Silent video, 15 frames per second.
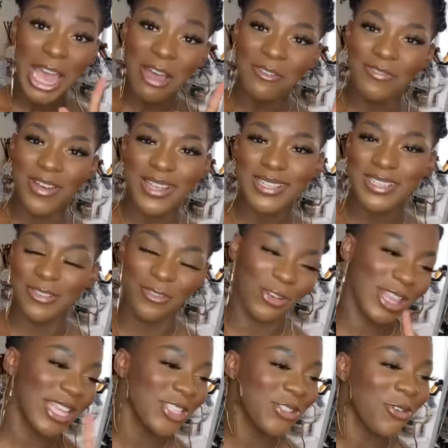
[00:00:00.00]
First of all,
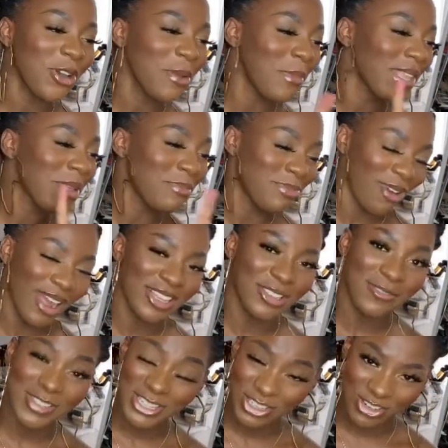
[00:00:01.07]
let's talk about the price of this